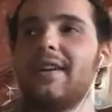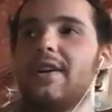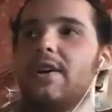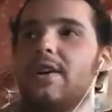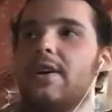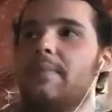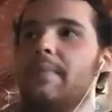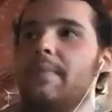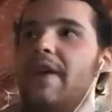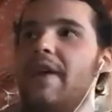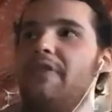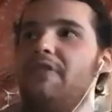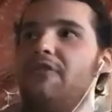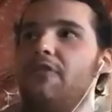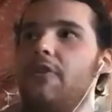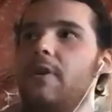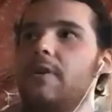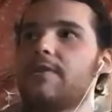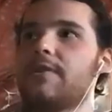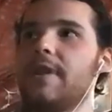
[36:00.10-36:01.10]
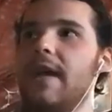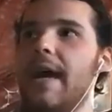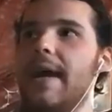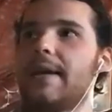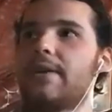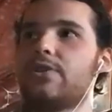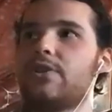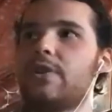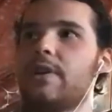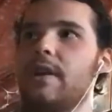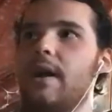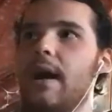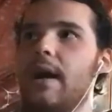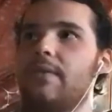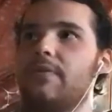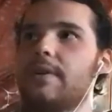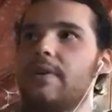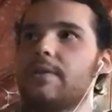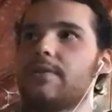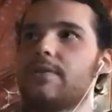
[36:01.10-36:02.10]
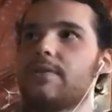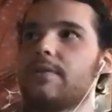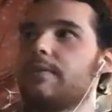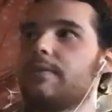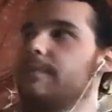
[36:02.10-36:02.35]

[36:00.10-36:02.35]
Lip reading: My first action in office,